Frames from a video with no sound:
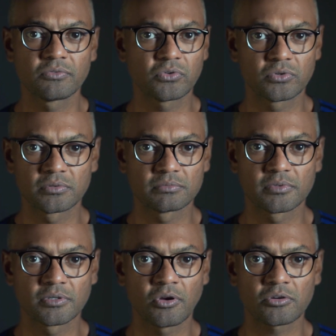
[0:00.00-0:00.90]
food,
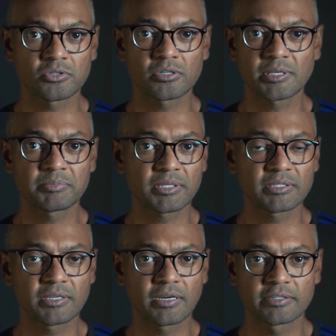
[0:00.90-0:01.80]
not something,
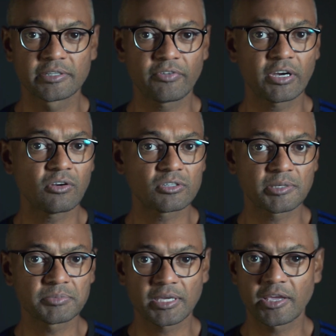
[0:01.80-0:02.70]
definitely not
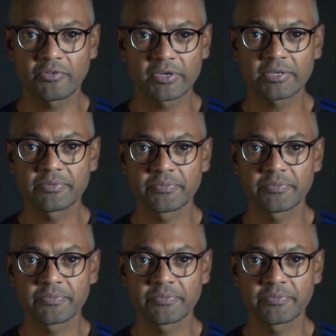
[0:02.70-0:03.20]
something heavy.